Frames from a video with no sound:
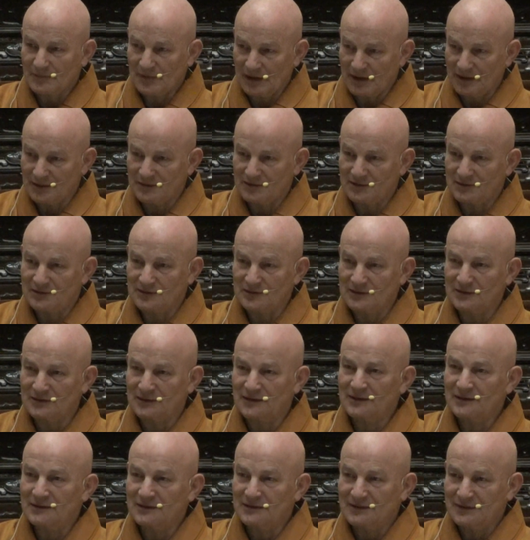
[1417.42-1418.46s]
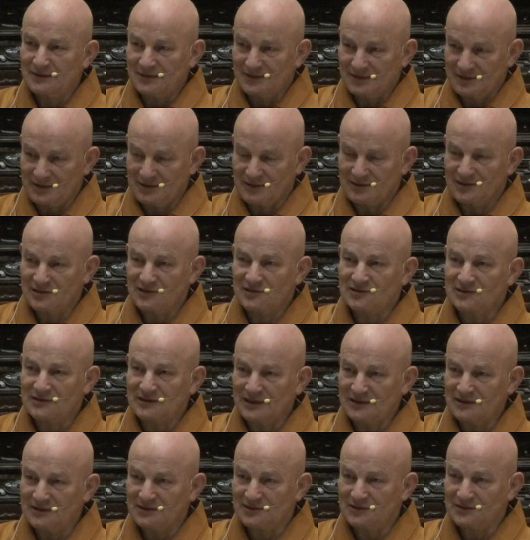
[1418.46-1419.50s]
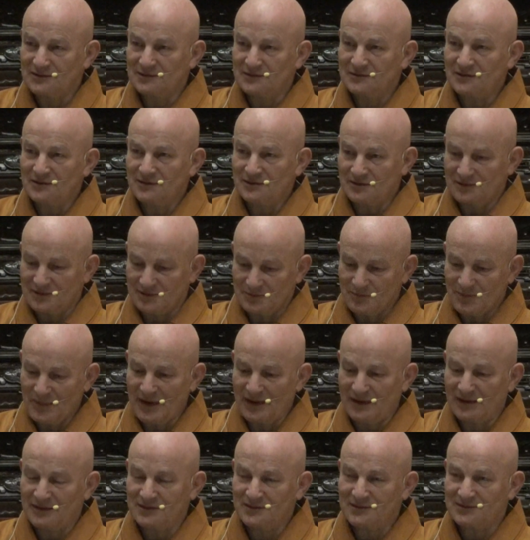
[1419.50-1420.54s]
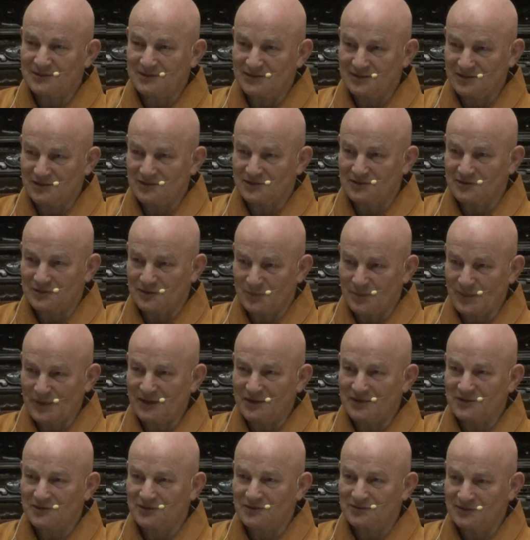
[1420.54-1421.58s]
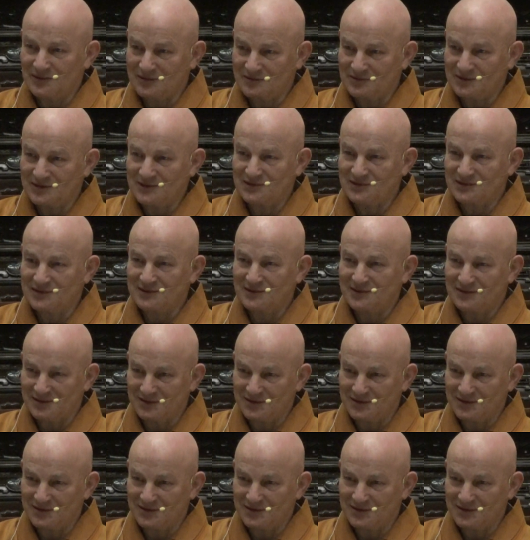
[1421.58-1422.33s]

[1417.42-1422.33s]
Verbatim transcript: And uh, in this tradition, the mind is the base of everything.